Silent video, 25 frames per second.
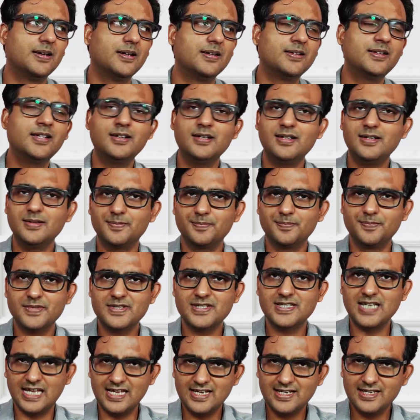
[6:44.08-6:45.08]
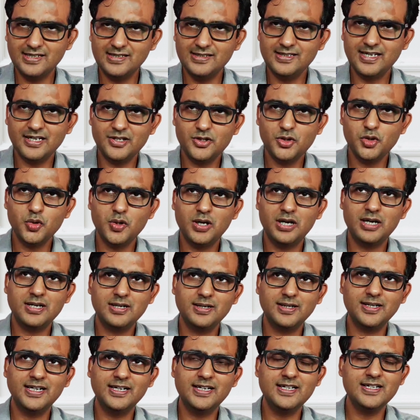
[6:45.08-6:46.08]
The cycle that you are
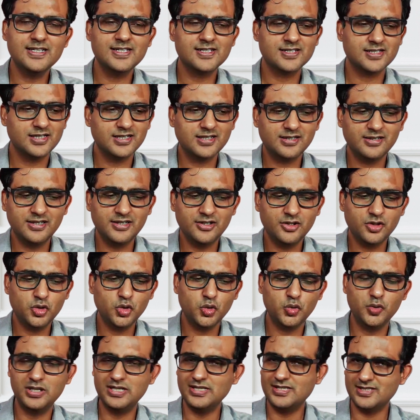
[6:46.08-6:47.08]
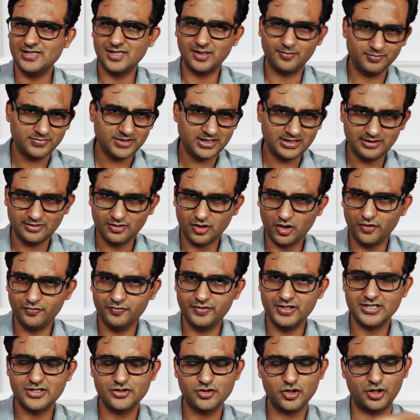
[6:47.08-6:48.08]
getting sucked into is something of
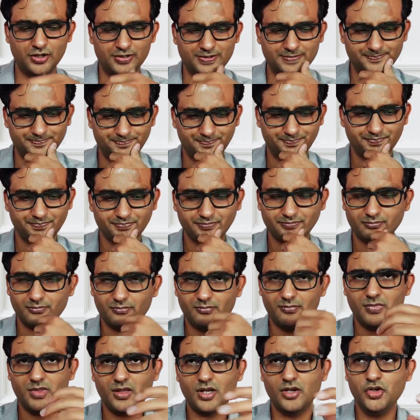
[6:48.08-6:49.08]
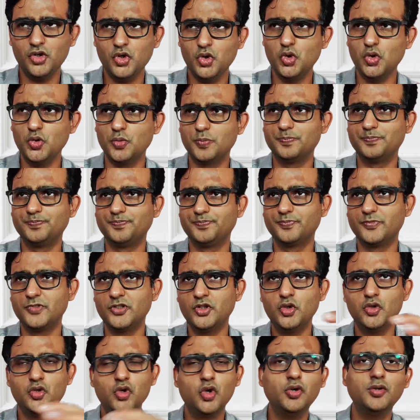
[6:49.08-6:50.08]
this sort. You,
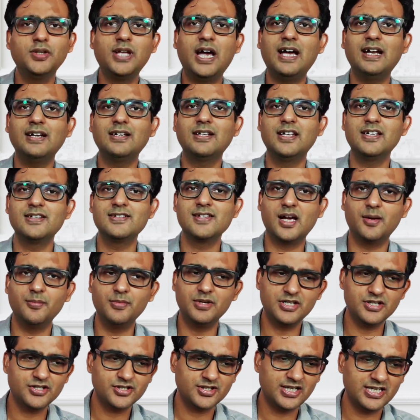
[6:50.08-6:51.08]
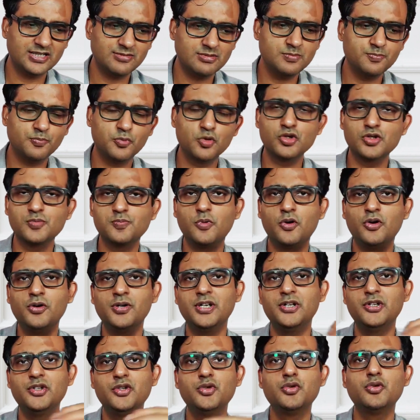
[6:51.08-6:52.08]
you know that examination has been postponed
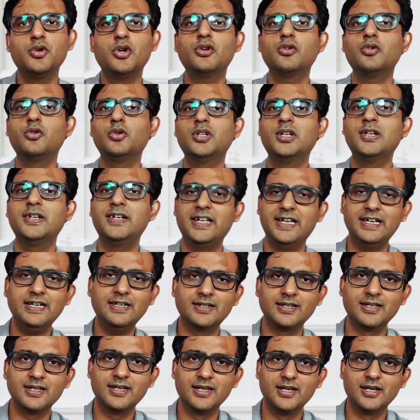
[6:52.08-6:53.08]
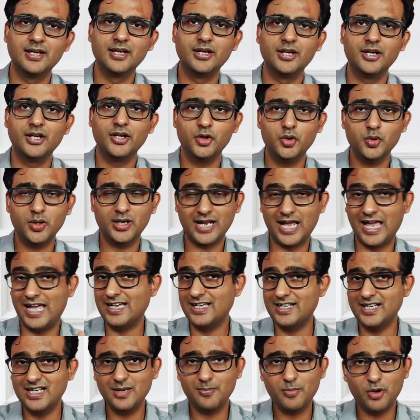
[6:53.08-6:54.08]
and you do not know the date. You are
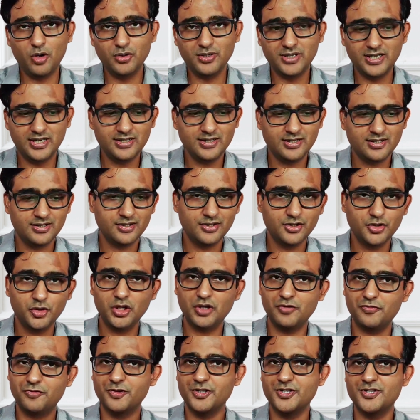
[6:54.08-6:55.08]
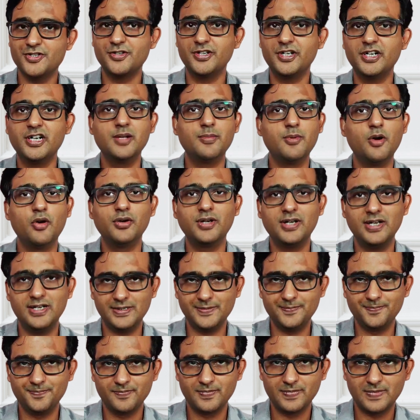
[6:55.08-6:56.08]
angry about it, you are frustrated about
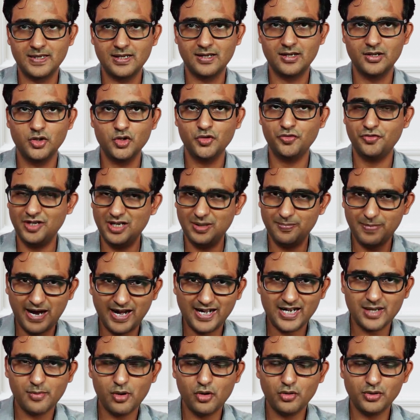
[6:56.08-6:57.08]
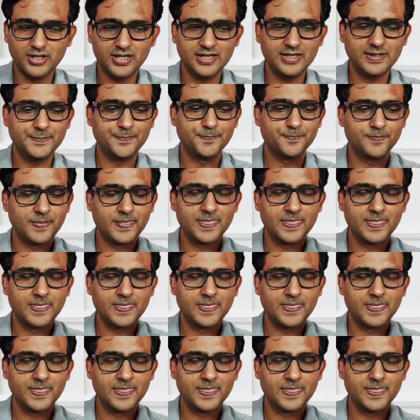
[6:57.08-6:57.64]
it, you feel bad about it.